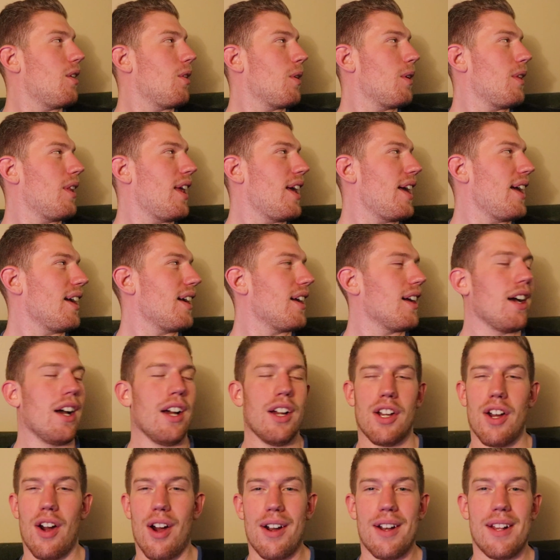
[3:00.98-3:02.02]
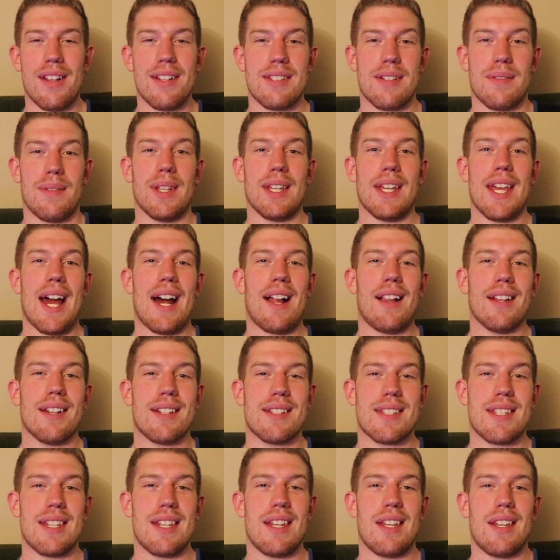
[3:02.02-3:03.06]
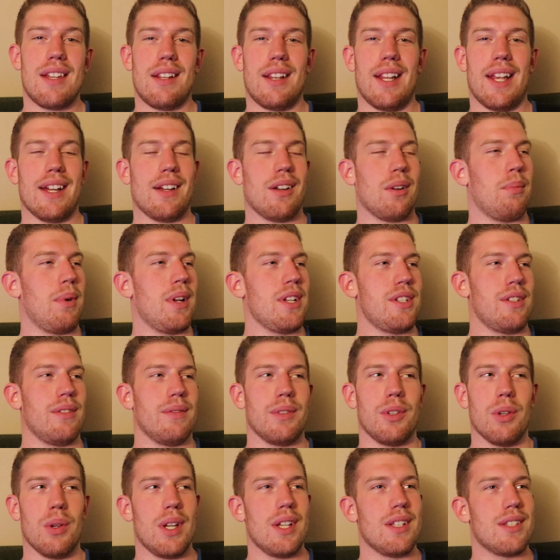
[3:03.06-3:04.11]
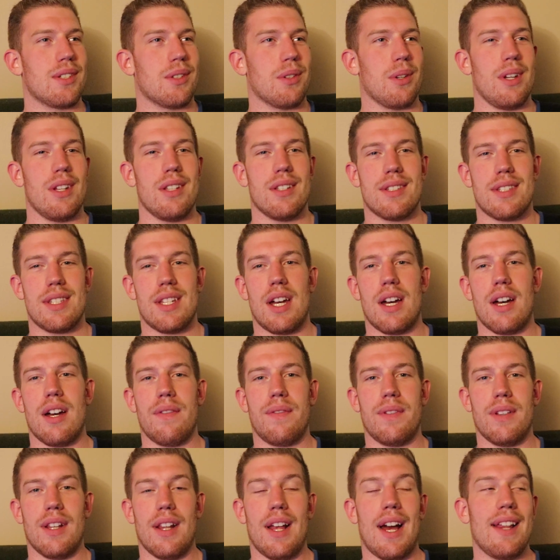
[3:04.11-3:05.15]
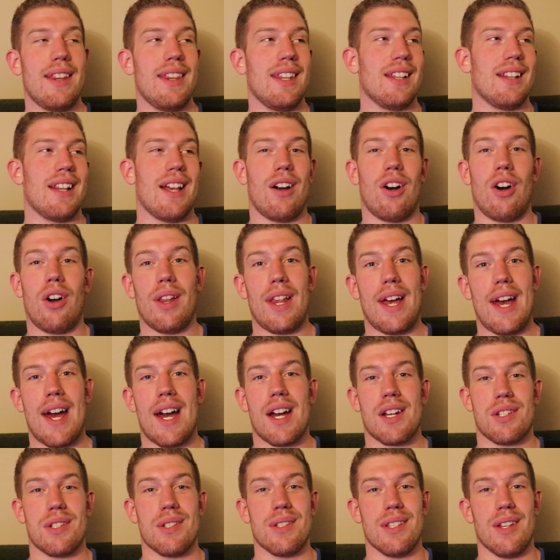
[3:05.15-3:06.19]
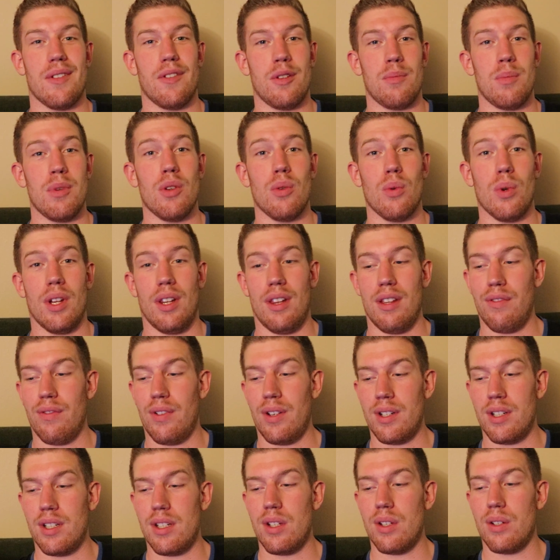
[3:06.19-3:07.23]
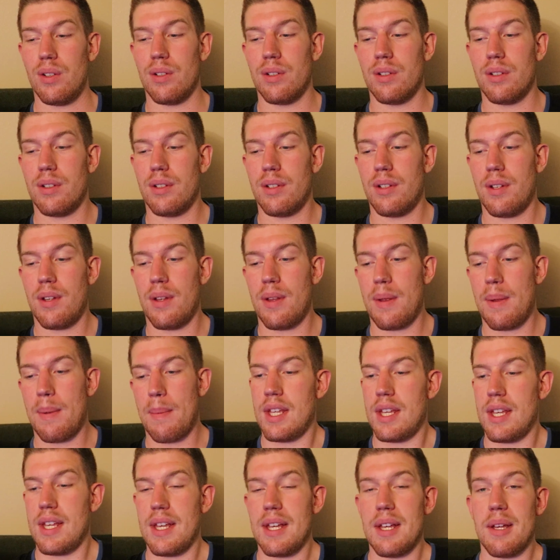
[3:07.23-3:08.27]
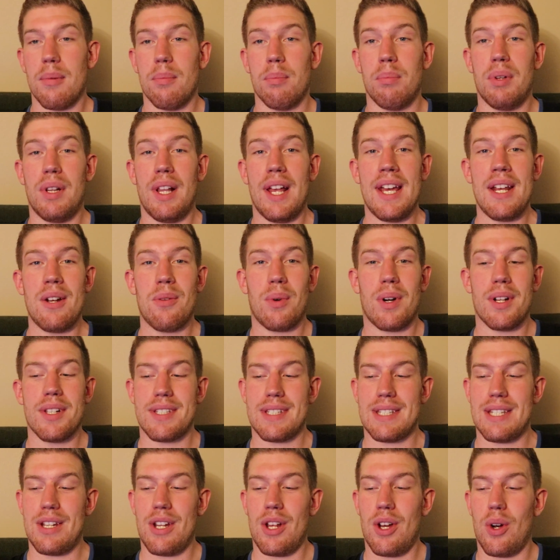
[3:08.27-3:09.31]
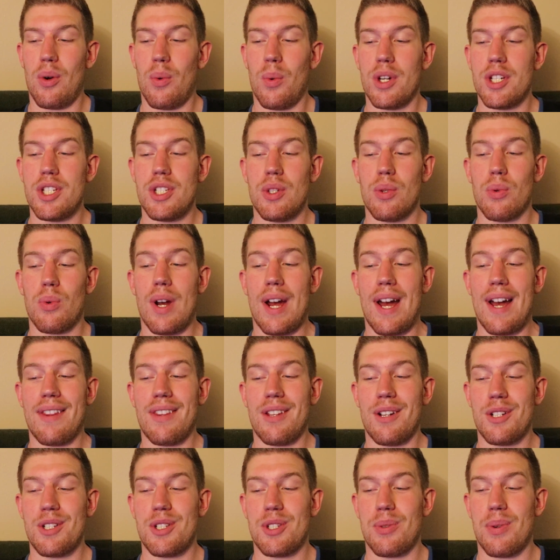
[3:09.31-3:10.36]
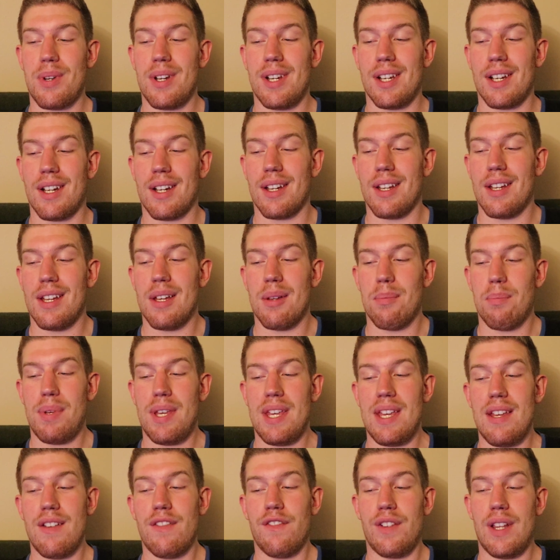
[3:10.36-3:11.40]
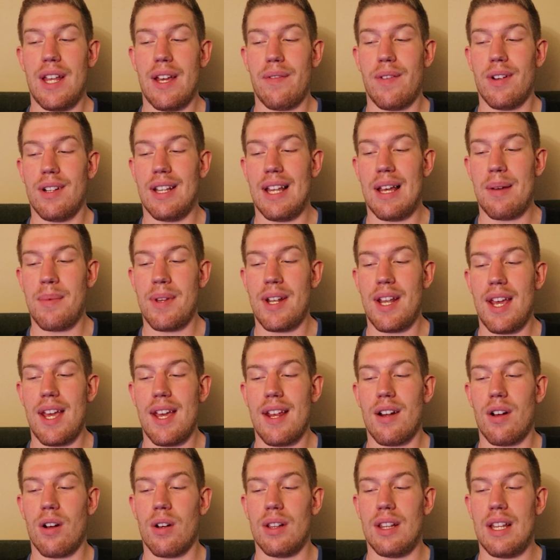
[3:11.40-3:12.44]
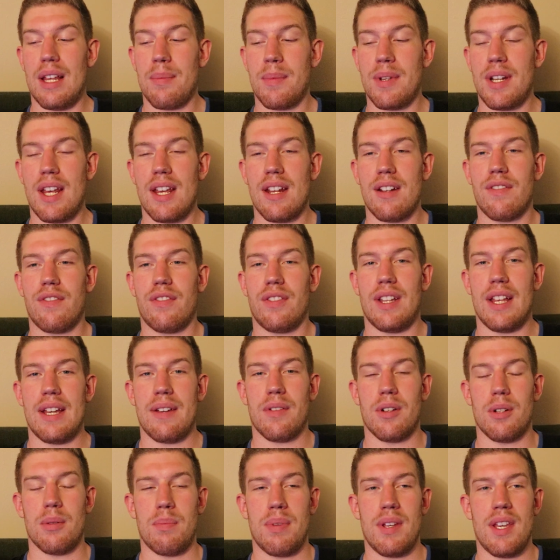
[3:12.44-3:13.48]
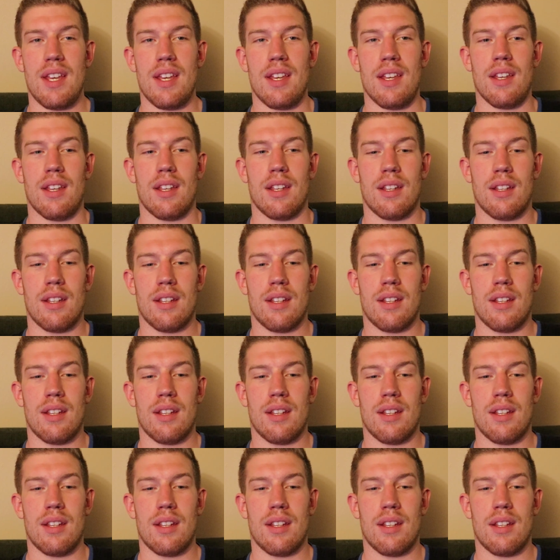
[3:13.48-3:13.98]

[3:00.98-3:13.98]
or like a Guardians of the Galaxy, like a bunch of green screen stuff. I think that all that action stuff would be really fun to do. Blaine wants to know, would you rather drink pea flavored lemonade or lemonade flavored pea?